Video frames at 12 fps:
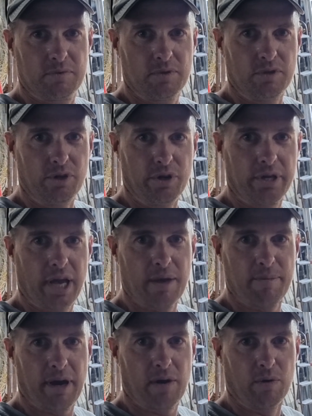ute
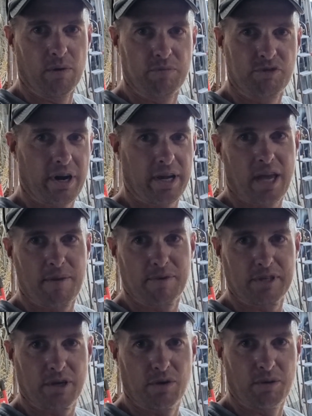camper, or truck camper as
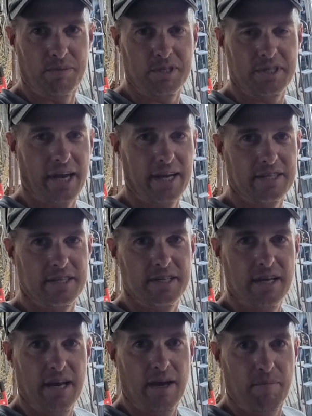they call them in the States,
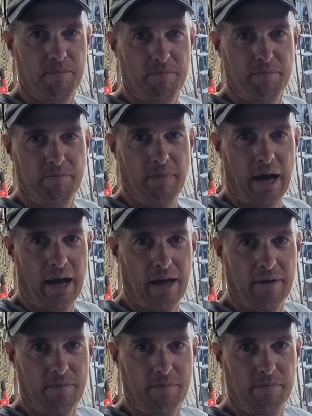
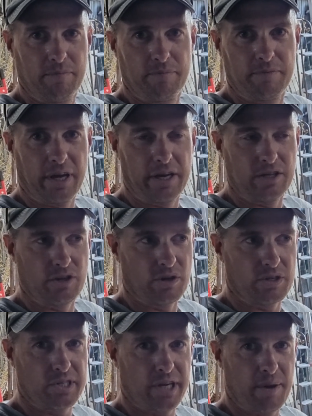that he's
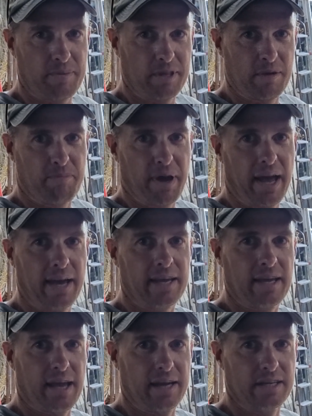got set up in the back,
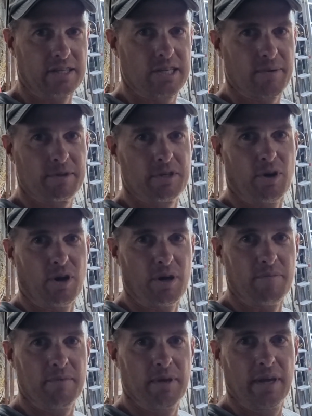and in
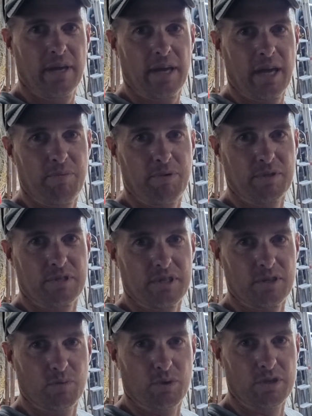summertime he puts
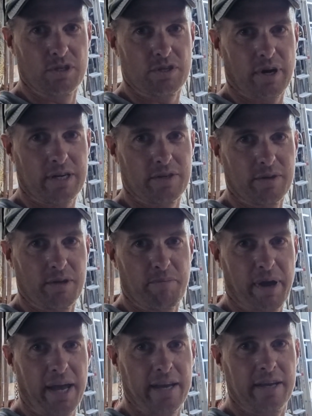this wooden structure in the
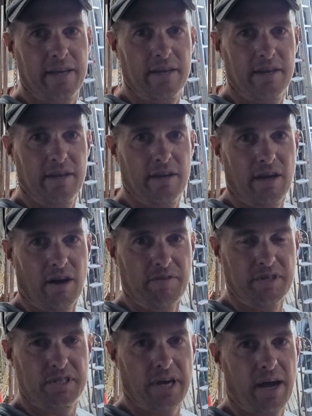back of
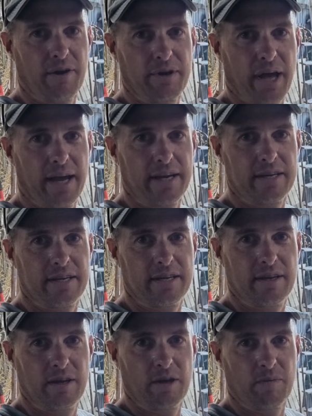his tailgate
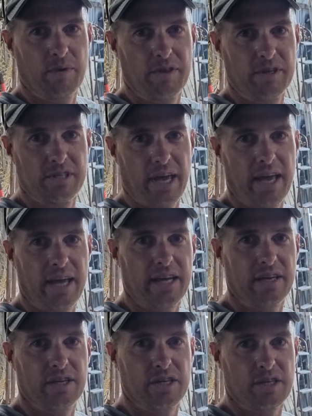with his air
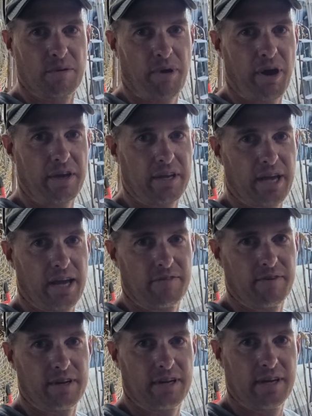conditioner poking out of
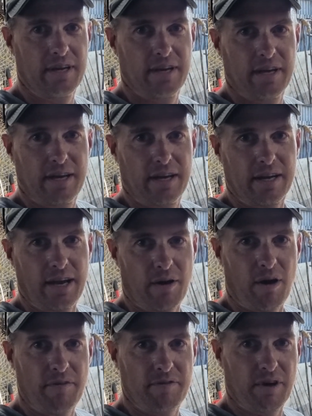it. Now
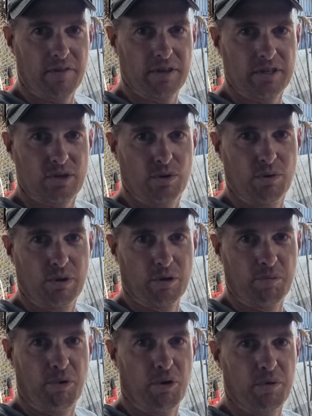I've got this cool little
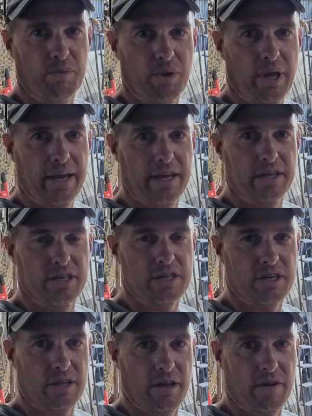portable
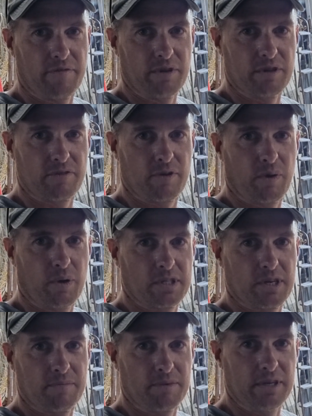conditioner that I've used for quite
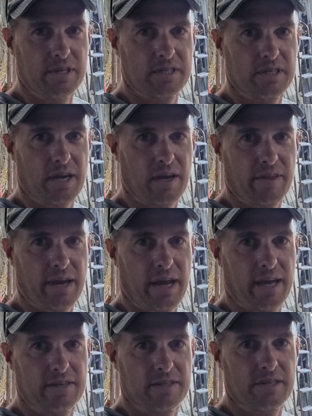some years now that
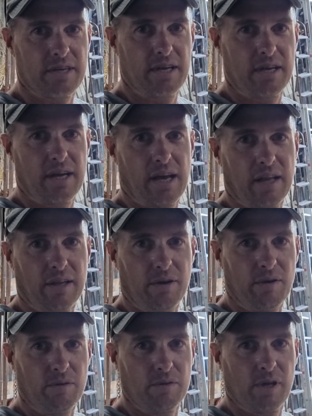has a
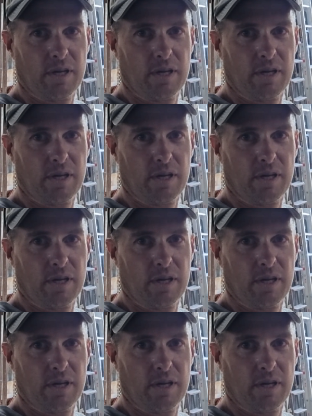little